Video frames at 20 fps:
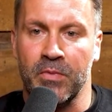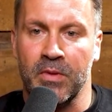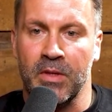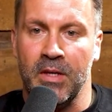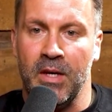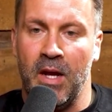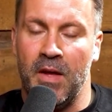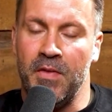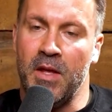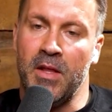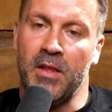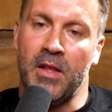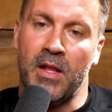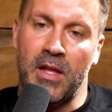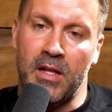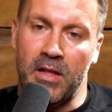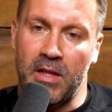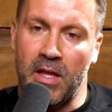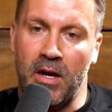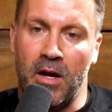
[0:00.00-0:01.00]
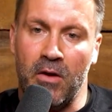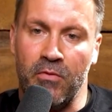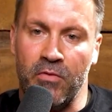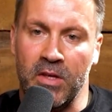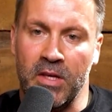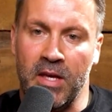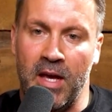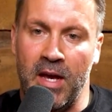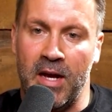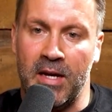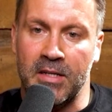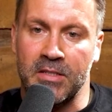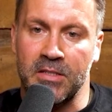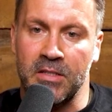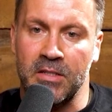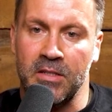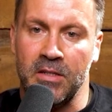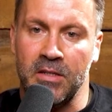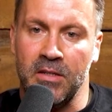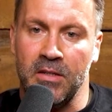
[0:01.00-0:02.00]
And they let off the gas.
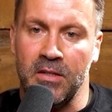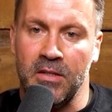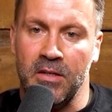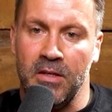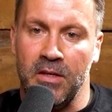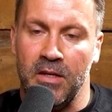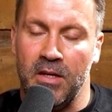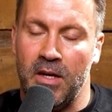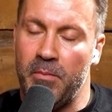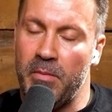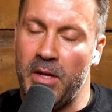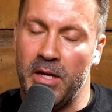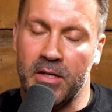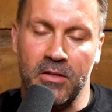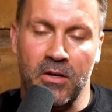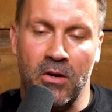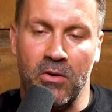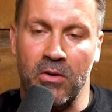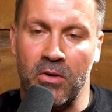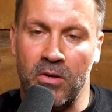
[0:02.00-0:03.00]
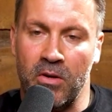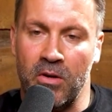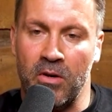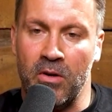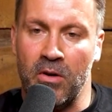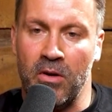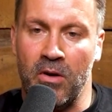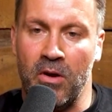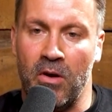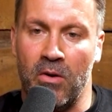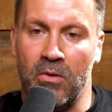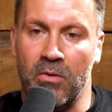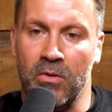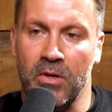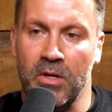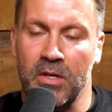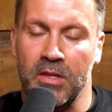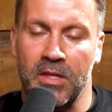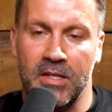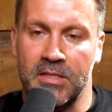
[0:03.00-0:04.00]
And I'm like, no.
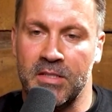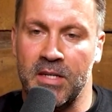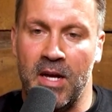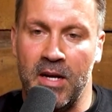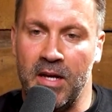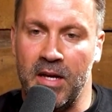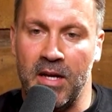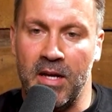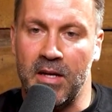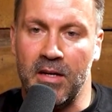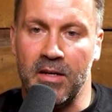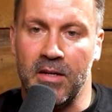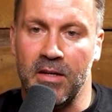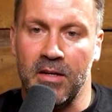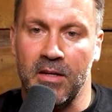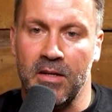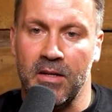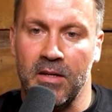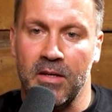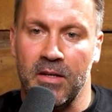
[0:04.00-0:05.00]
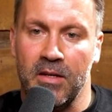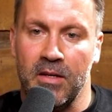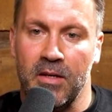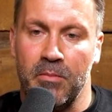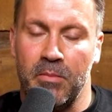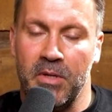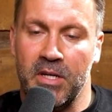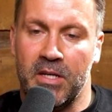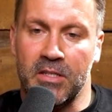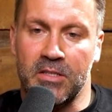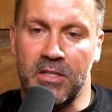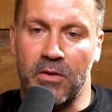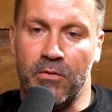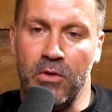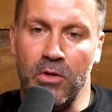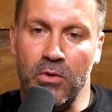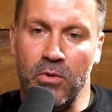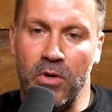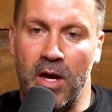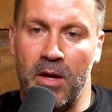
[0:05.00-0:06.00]
That's not it. Because if
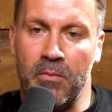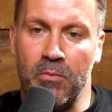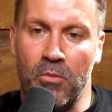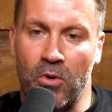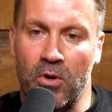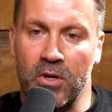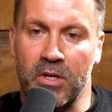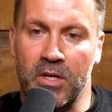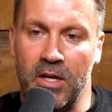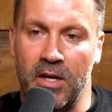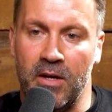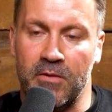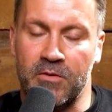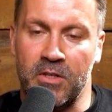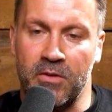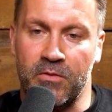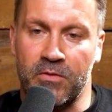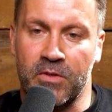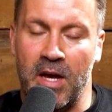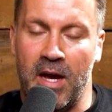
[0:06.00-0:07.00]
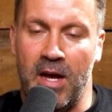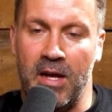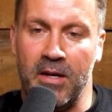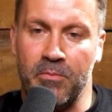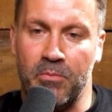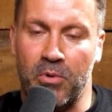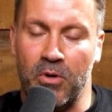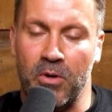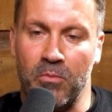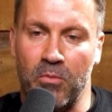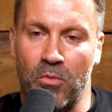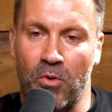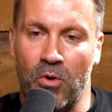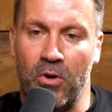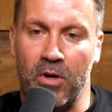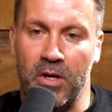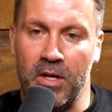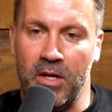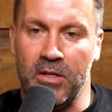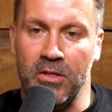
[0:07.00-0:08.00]
you had more gifts, if God put
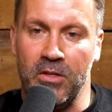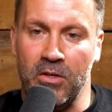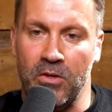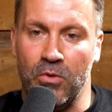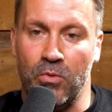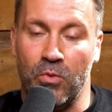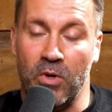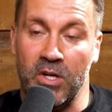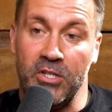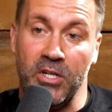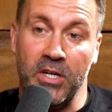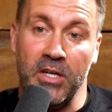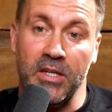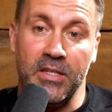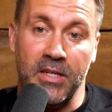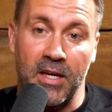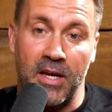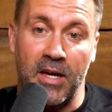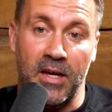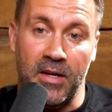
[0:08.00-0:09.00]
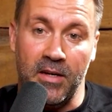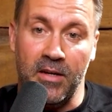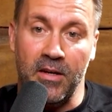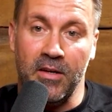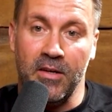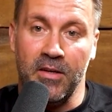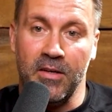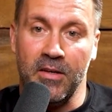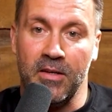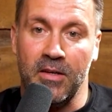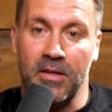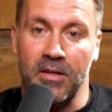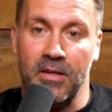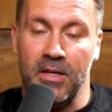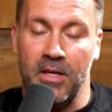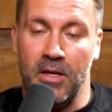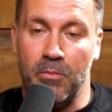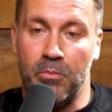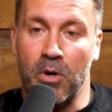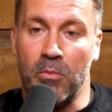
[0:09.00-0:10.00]
more in you, which he did,
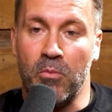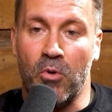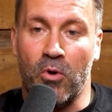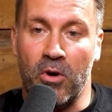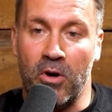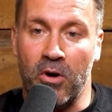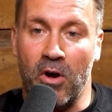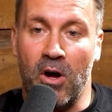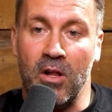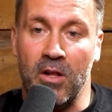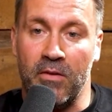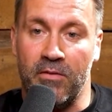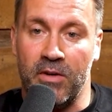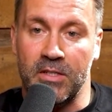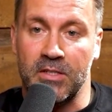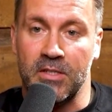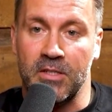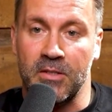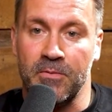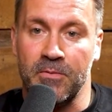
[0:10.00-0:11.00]
he put more in all of us.